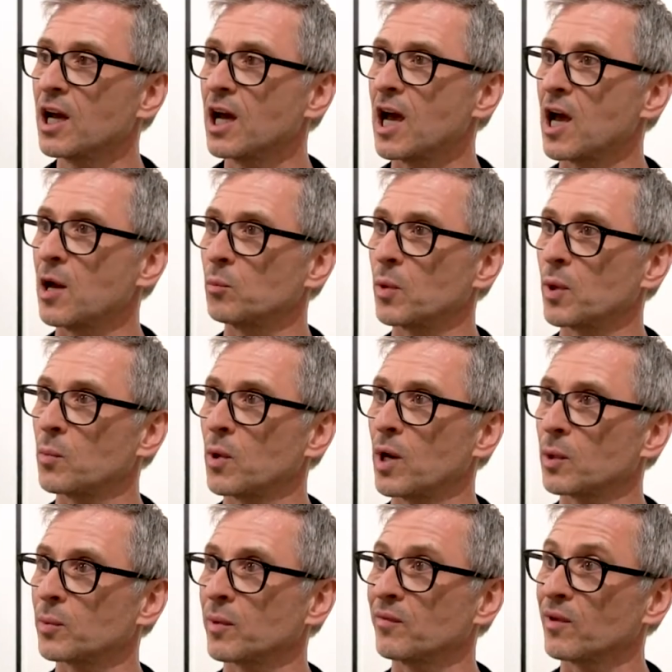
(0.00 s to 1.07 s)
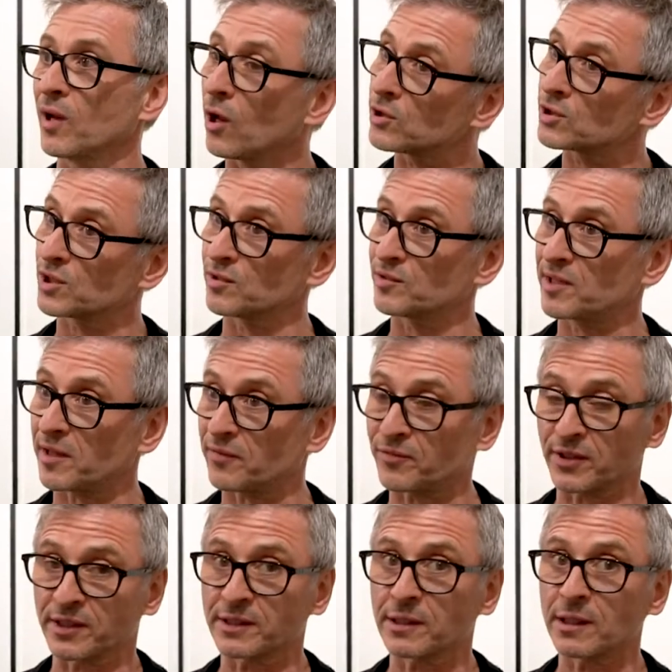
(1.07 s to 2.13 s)
and we work with lots of
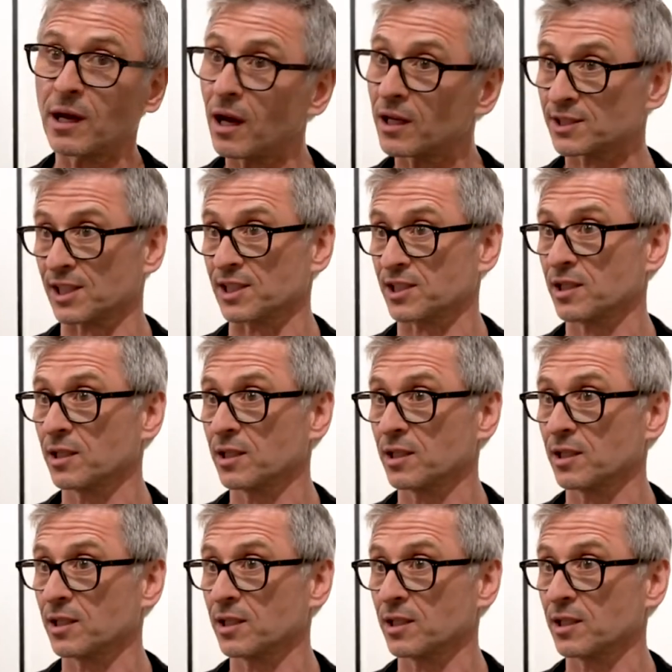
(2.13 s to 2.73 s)
different artists.